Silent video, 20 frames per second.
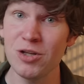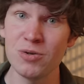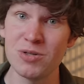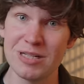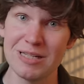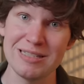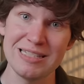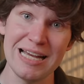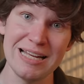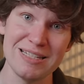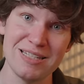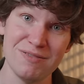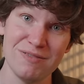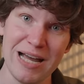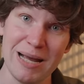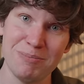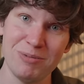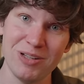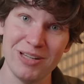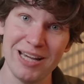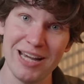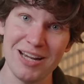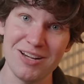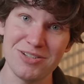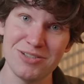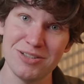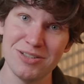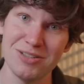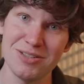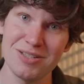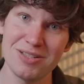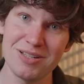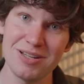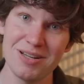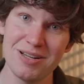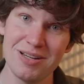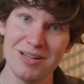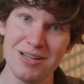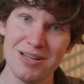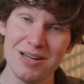use intensive applications,
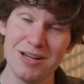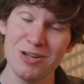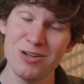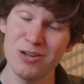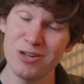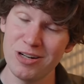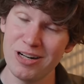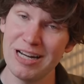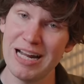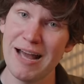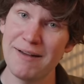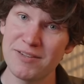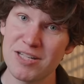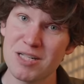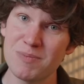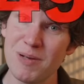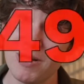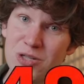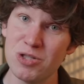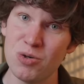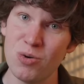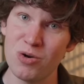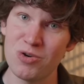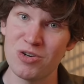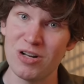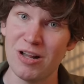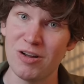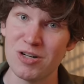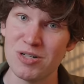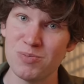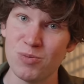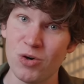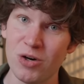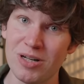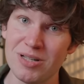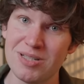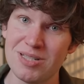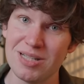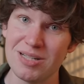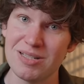you're gonna have to spend $200 more
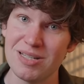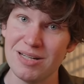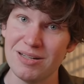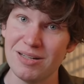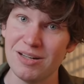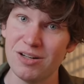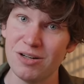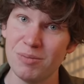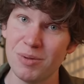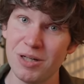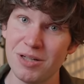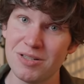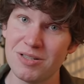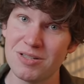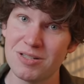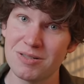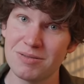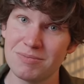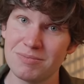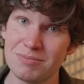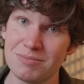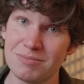on 16 gigabytes.